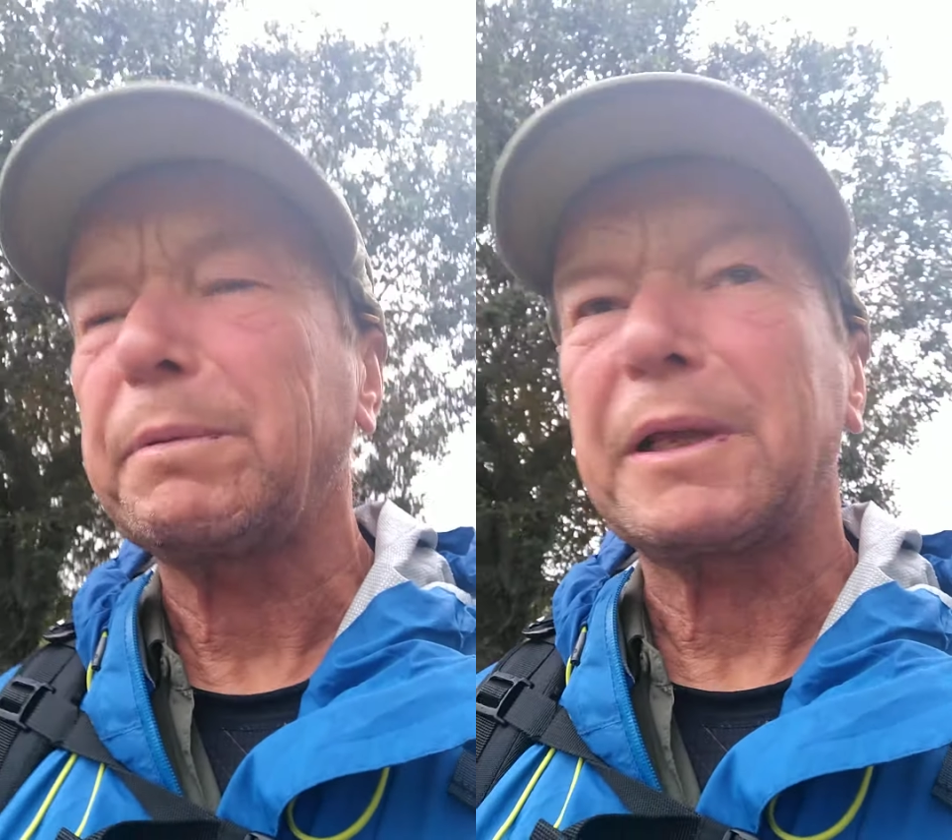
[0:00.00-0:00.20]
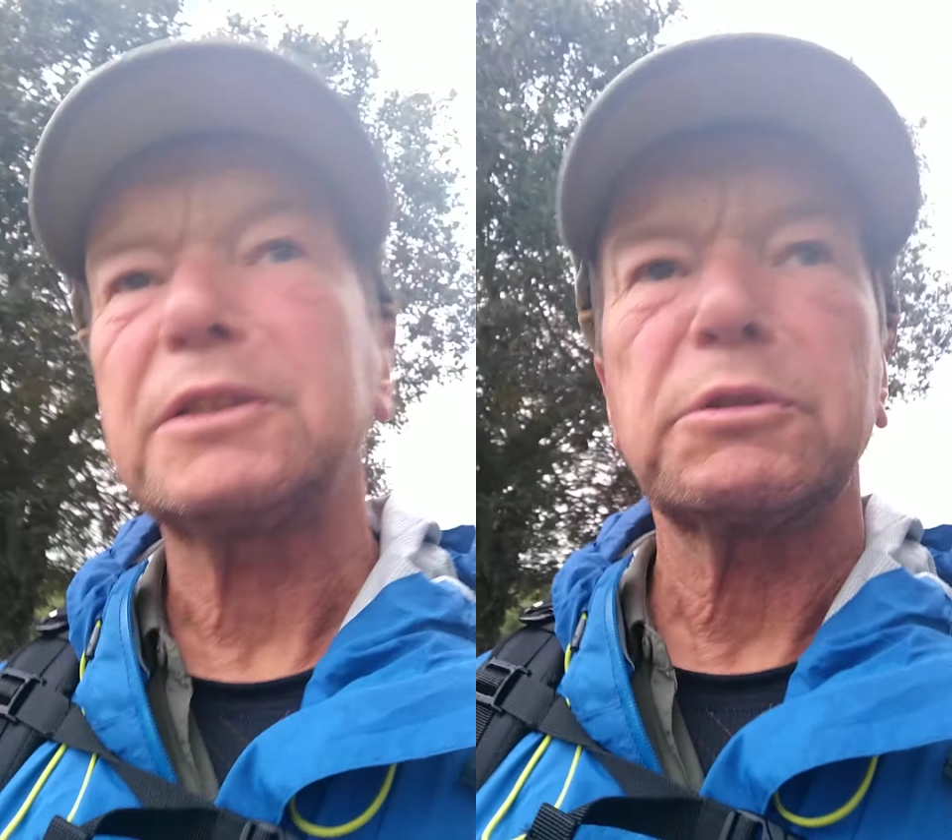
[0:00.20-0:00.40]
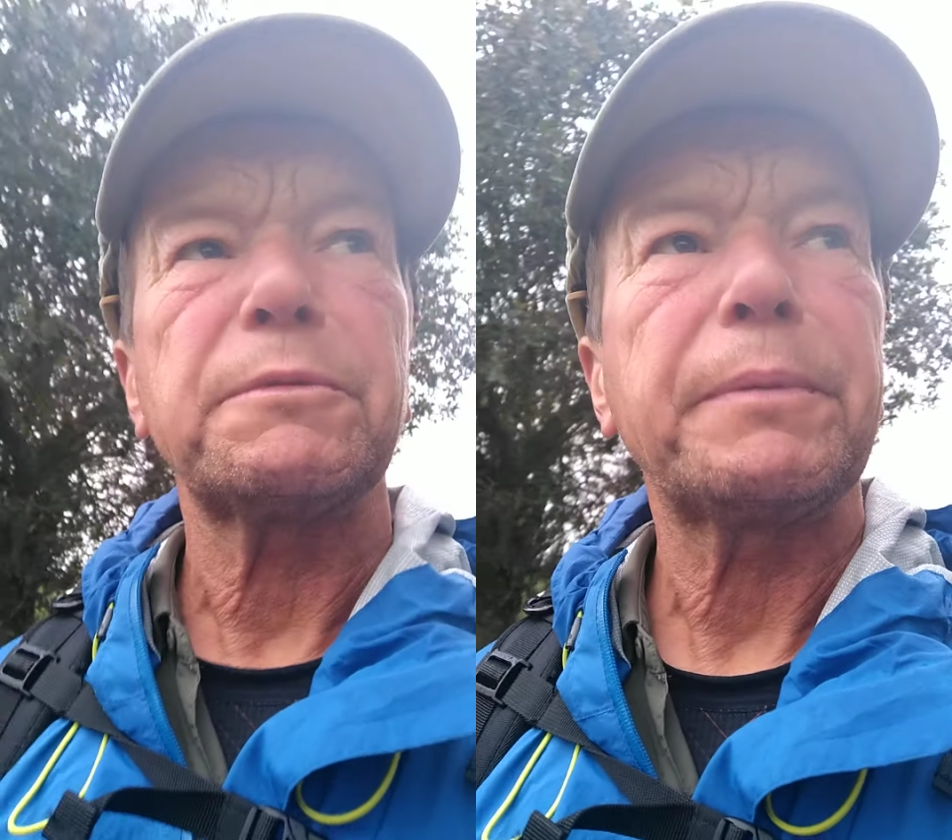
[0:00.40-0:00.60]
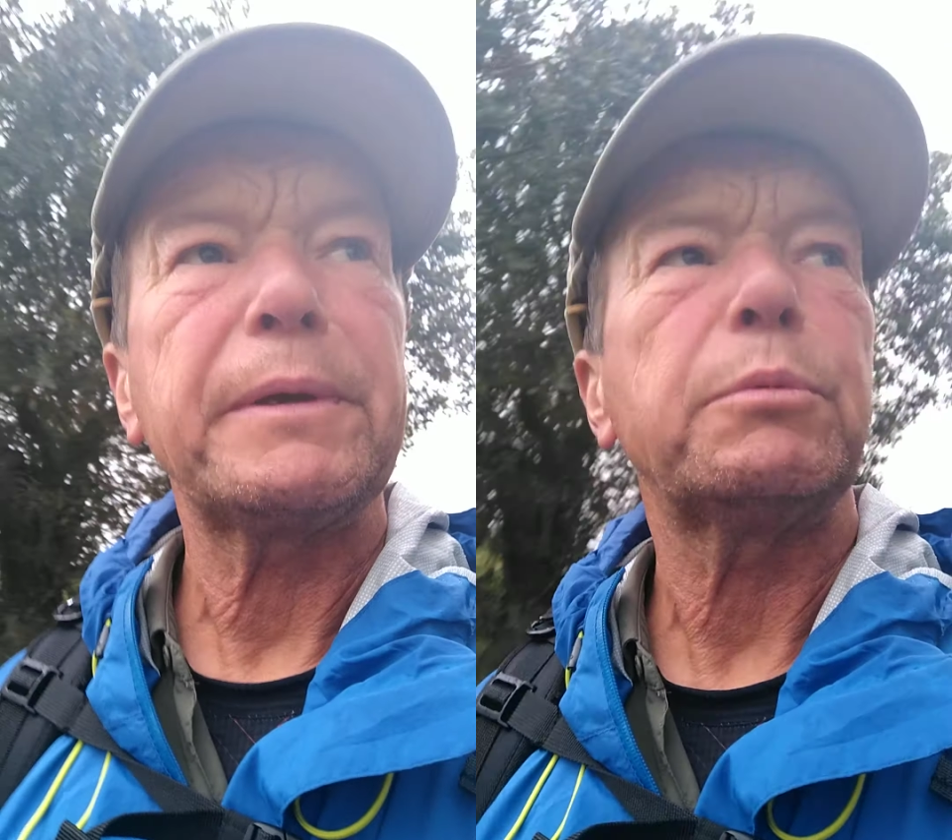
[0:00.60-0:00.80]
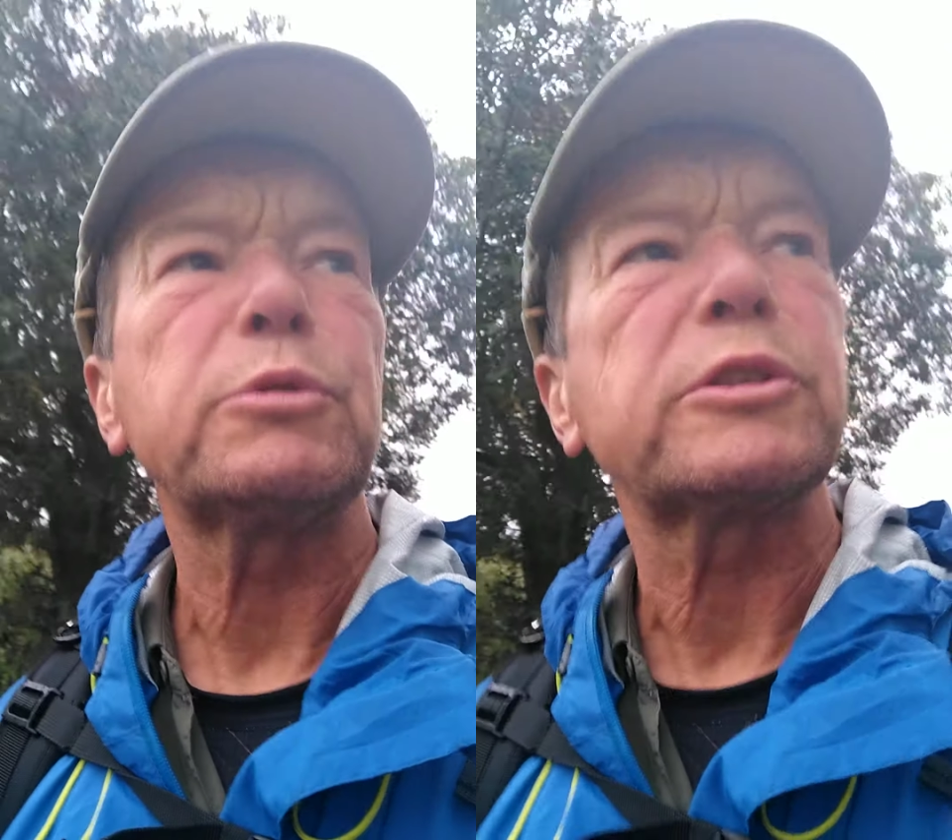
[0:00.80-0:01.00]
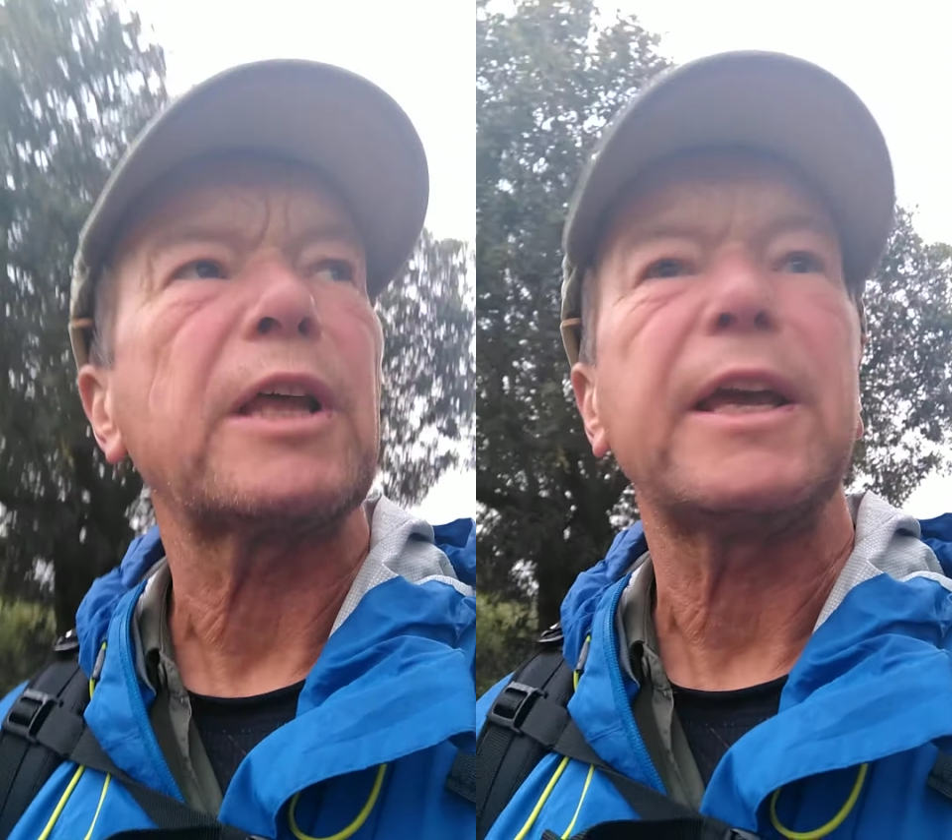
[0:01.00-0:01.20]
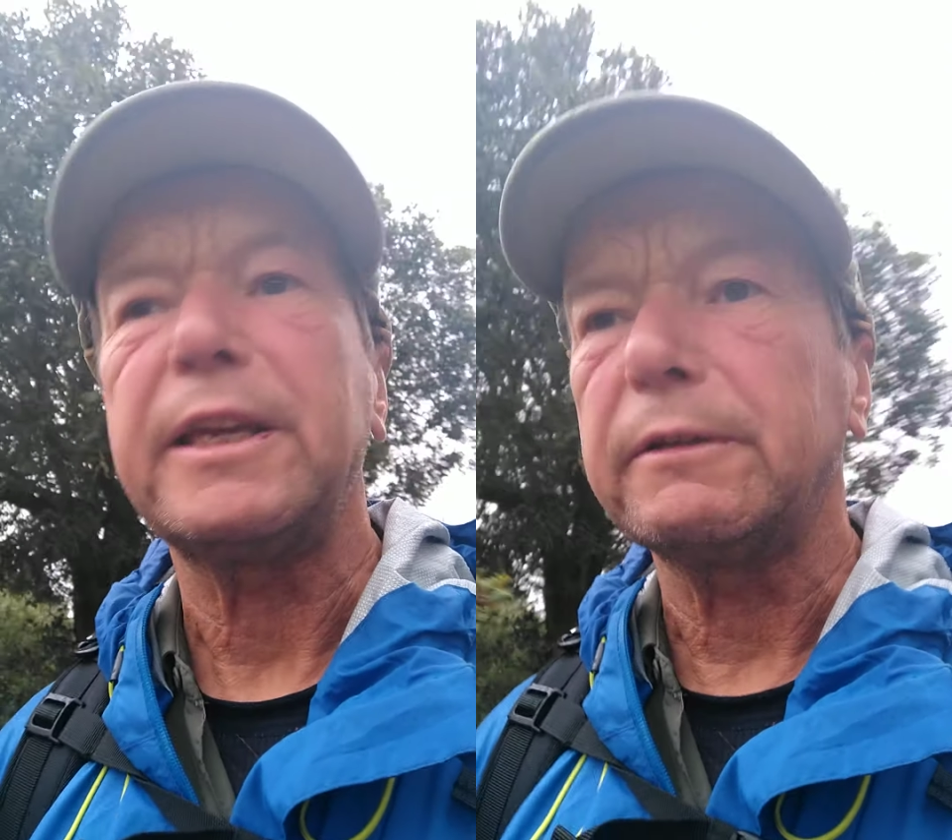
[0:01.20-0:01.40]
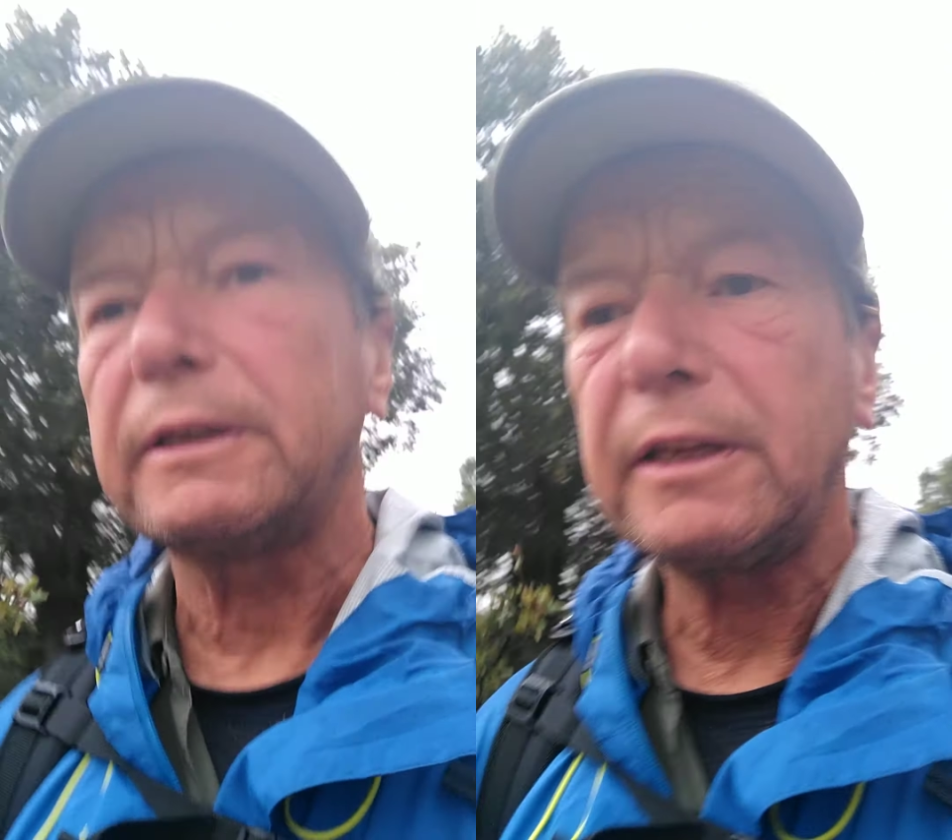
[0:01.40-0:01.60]
place where some people
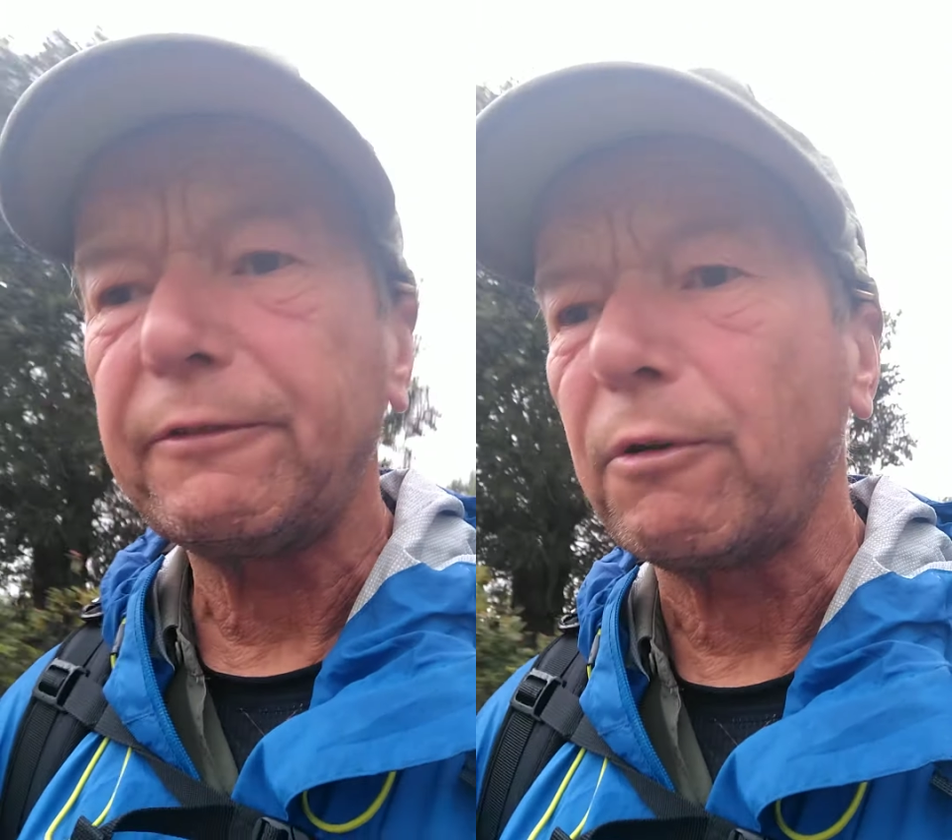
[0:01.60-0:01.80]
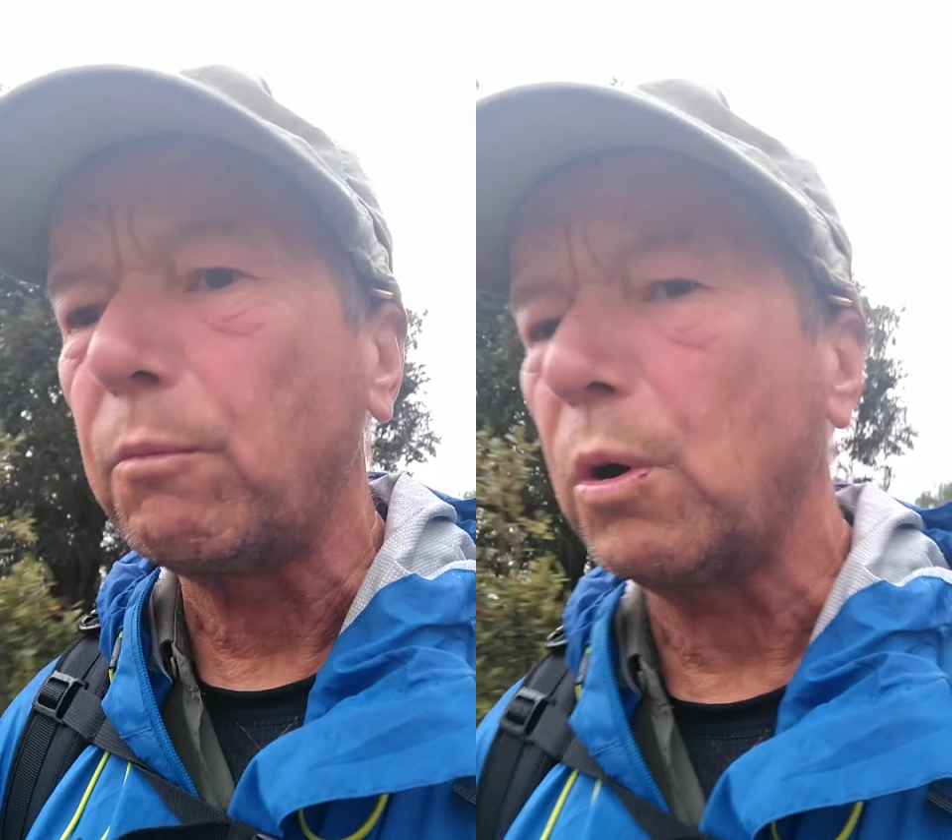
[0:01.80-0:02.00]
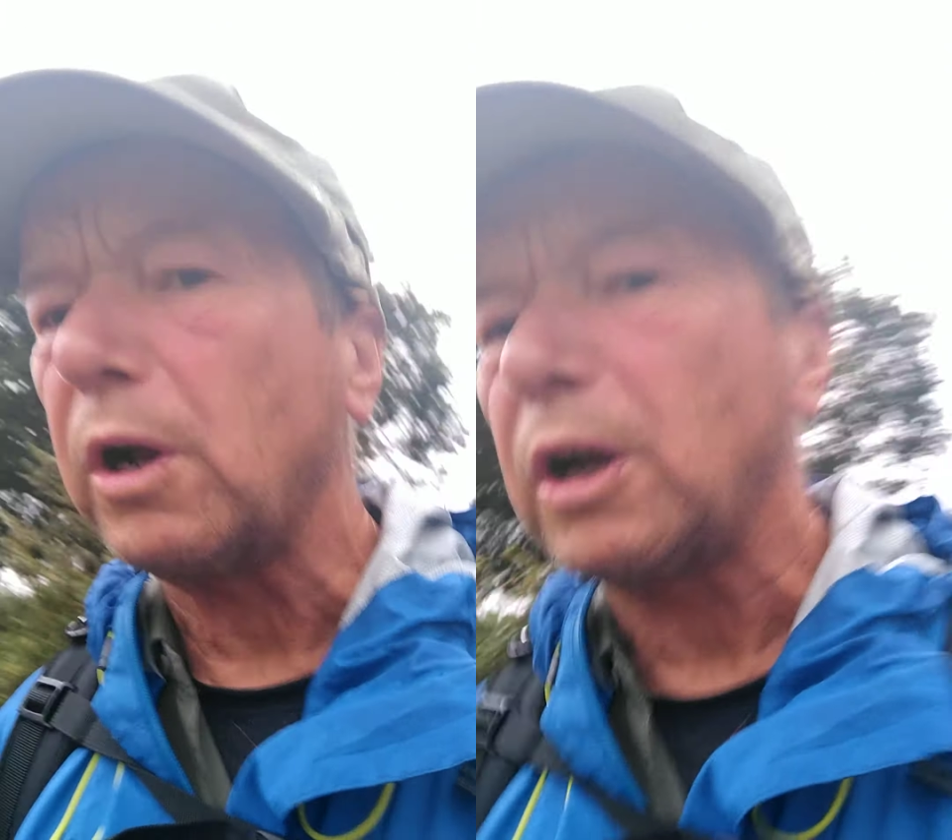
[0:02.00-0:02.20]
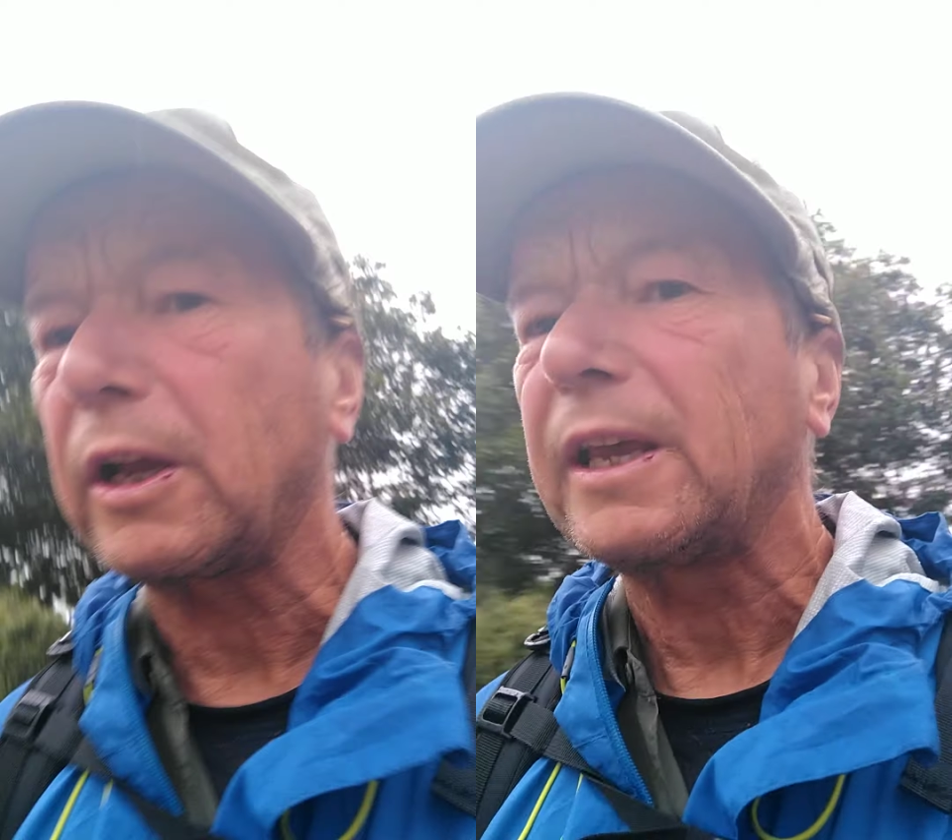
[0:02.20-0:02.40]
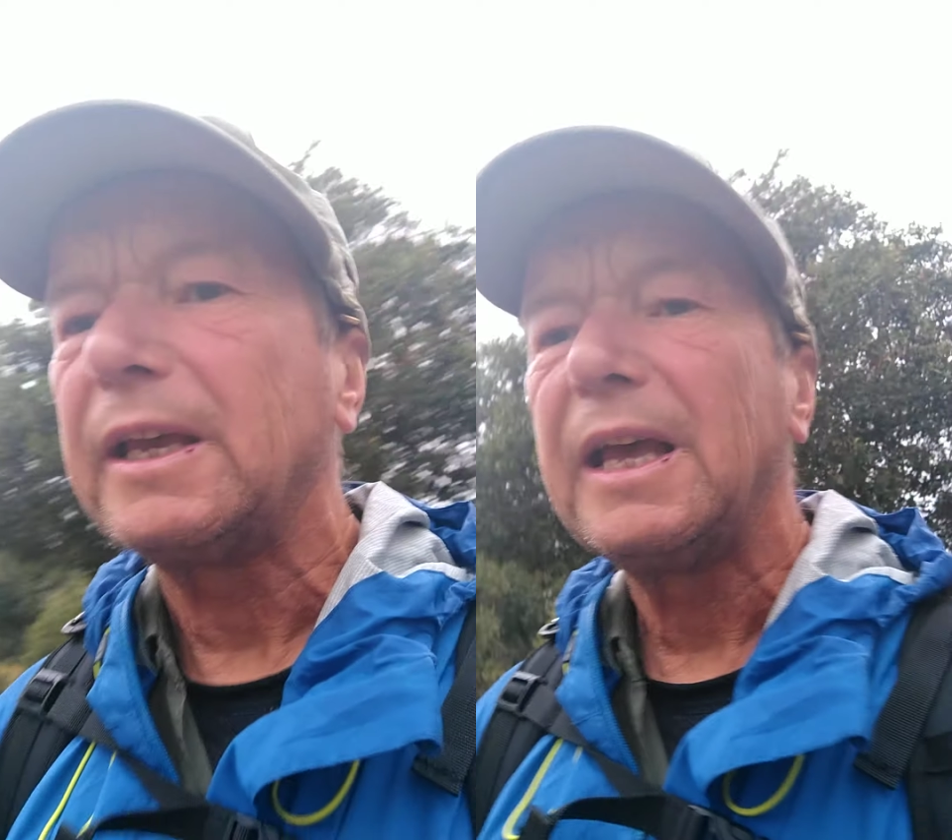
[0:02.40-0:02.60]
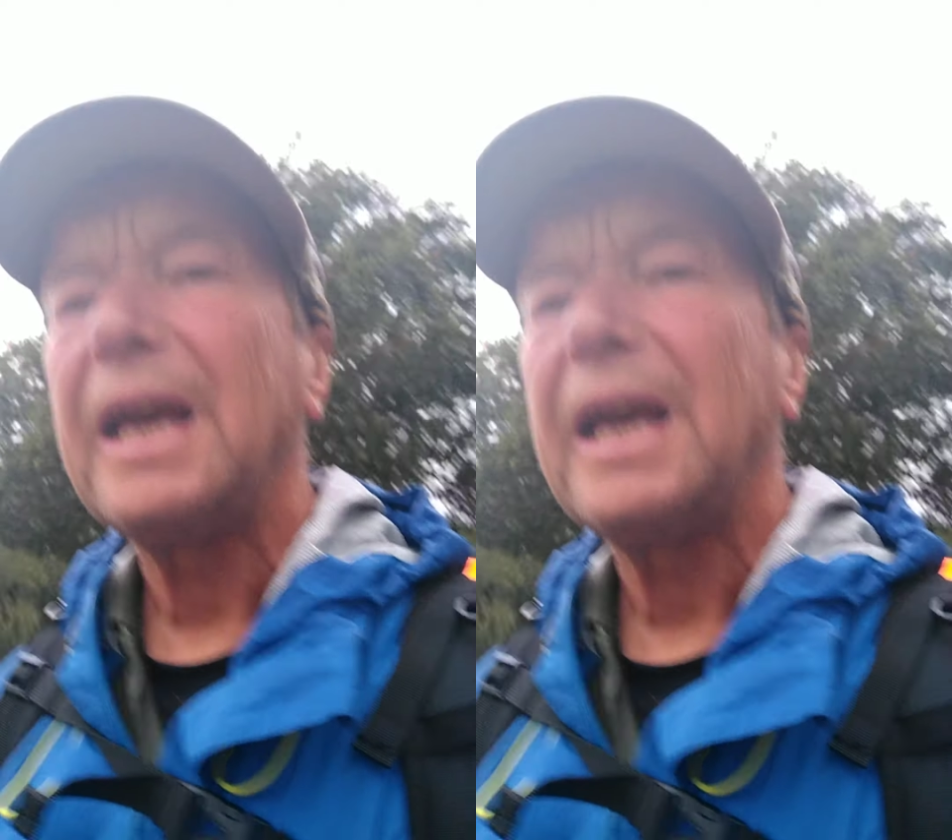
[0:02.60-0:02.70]
stay and live and work.